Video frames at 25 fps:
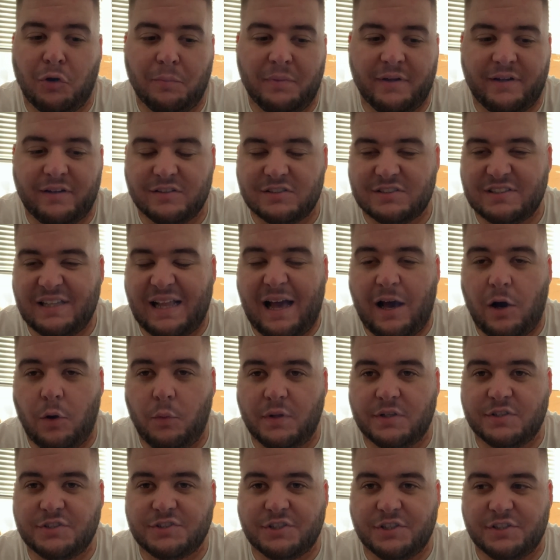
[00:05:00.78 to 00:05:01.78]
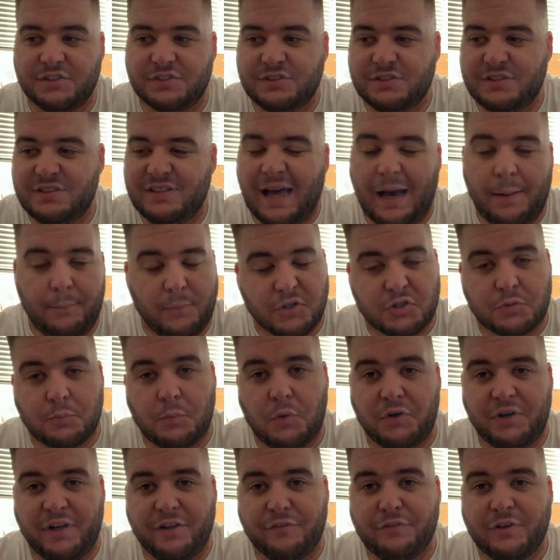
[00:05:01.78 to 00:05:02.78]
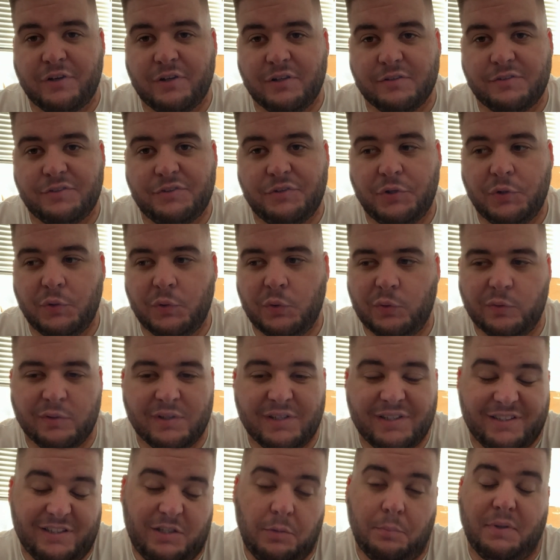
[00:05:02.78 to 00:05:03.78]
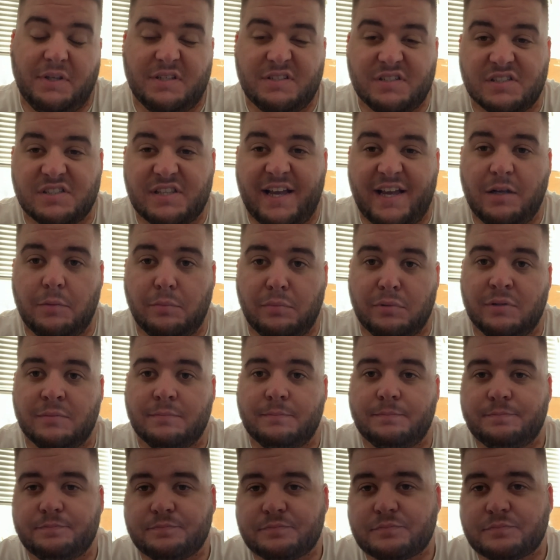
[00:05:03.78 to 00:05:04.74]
because now it's just that much more difficult to be sustainable.